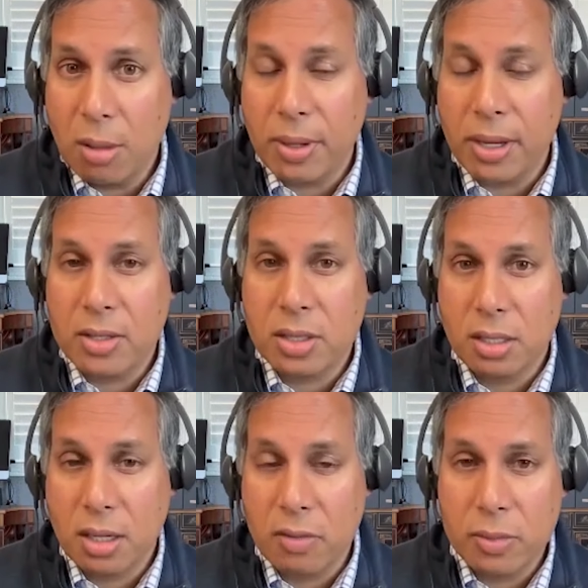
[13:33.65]
because the
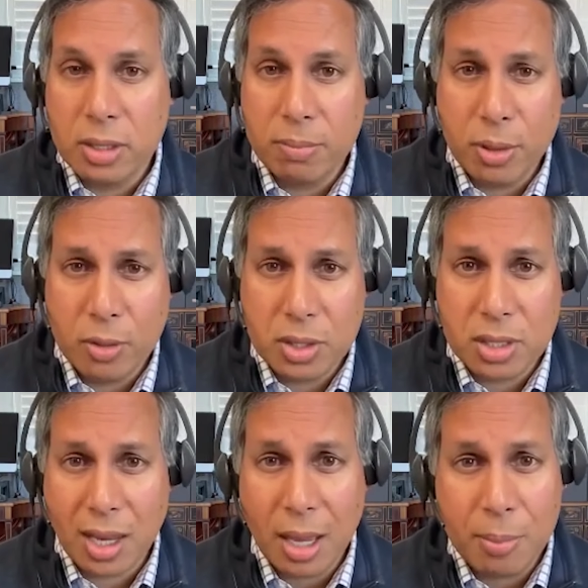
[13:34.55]
government imposes
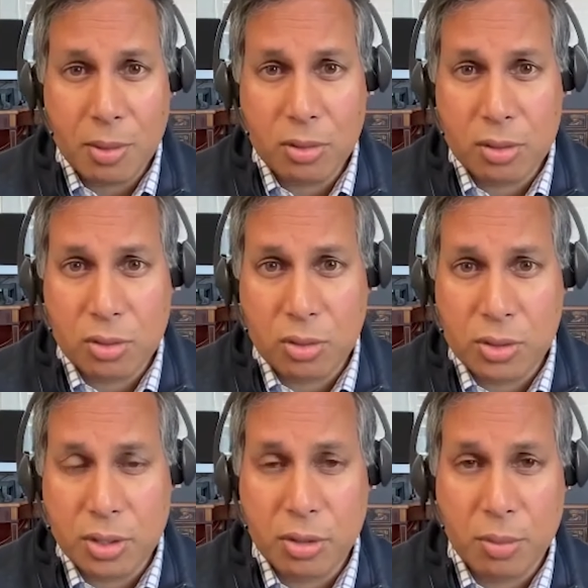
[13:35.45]
capital controls
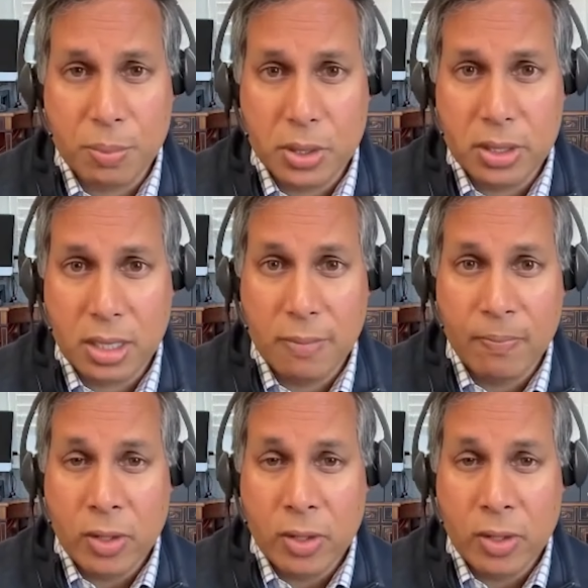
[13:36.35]
on your ability